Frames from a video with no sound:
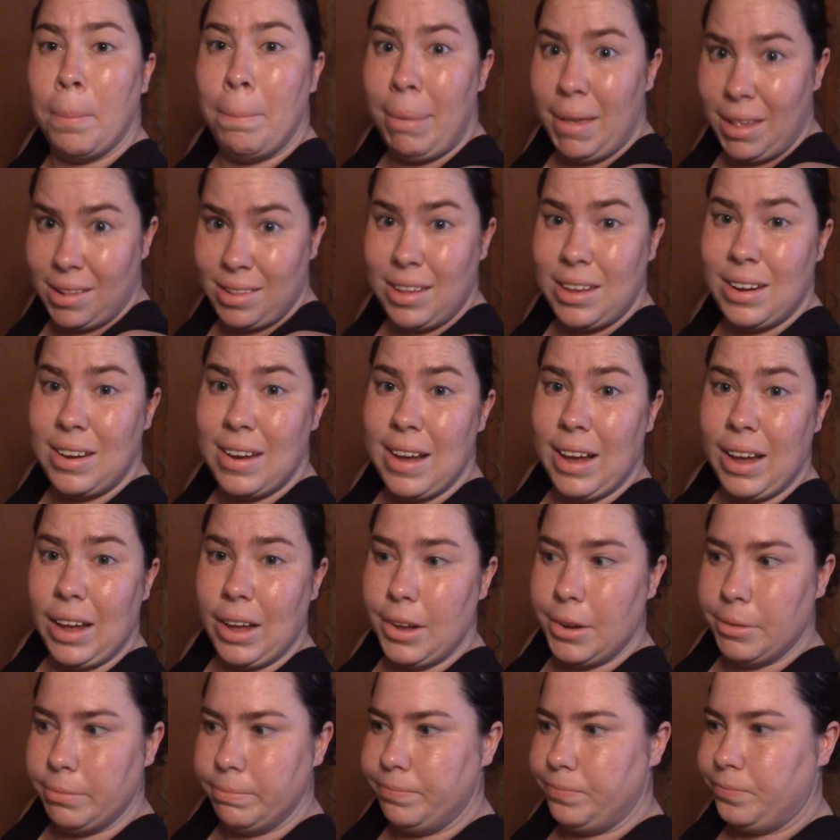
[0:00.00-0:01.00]
busy
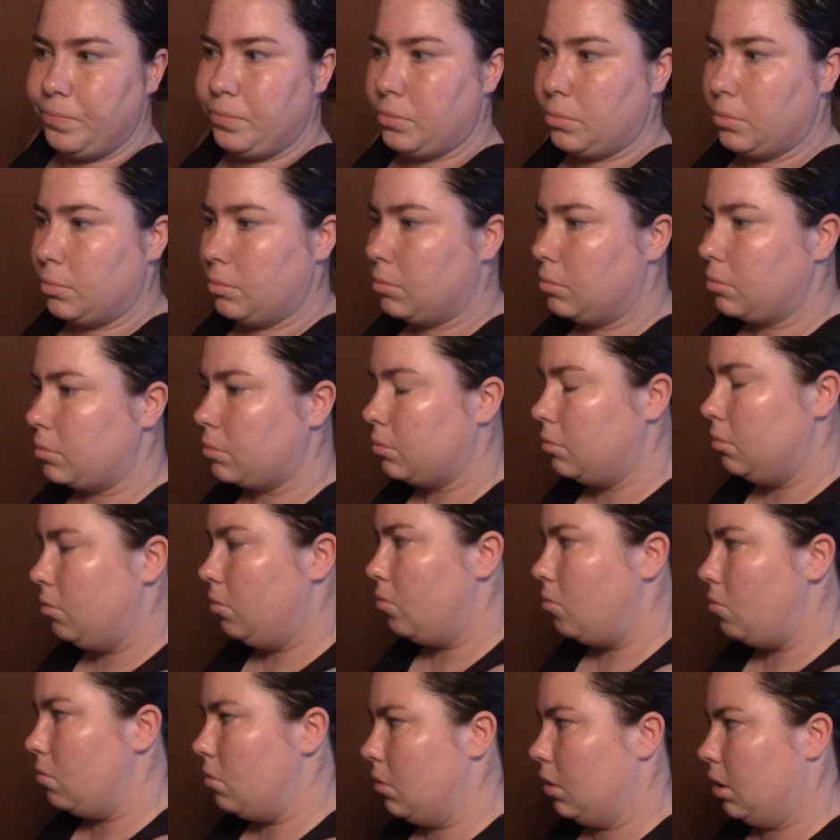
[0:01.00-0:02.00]
day.
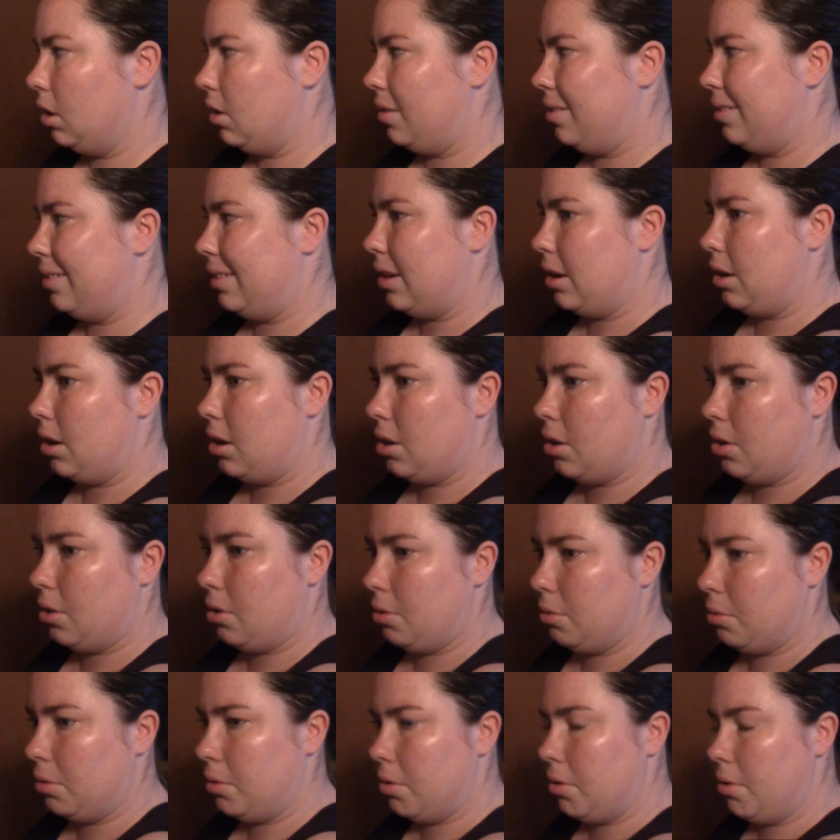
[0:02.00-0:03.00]

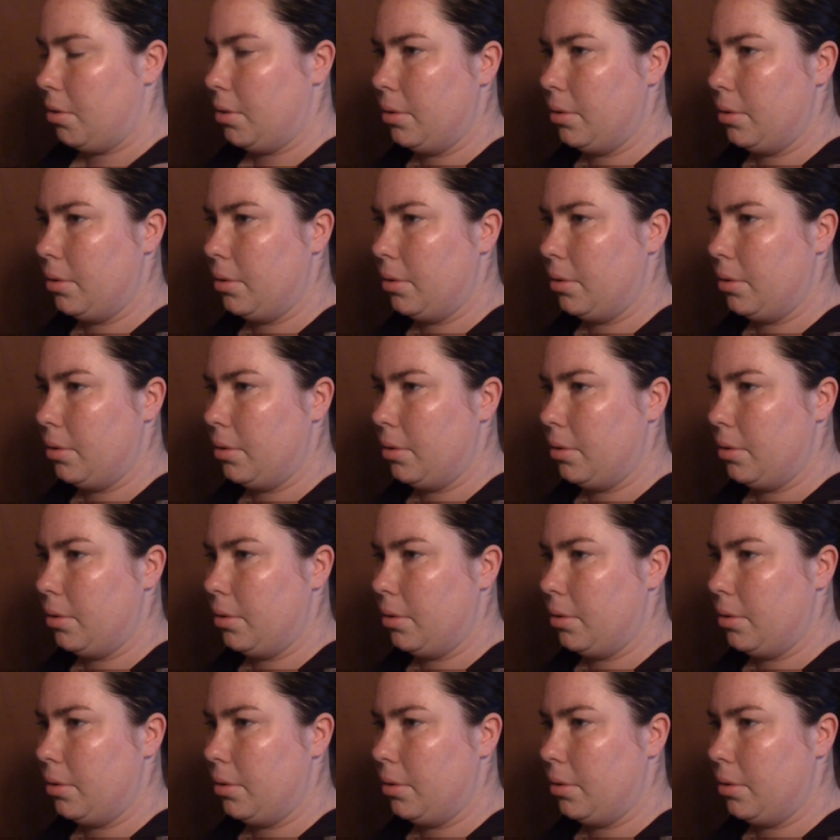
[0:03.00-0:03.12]
So,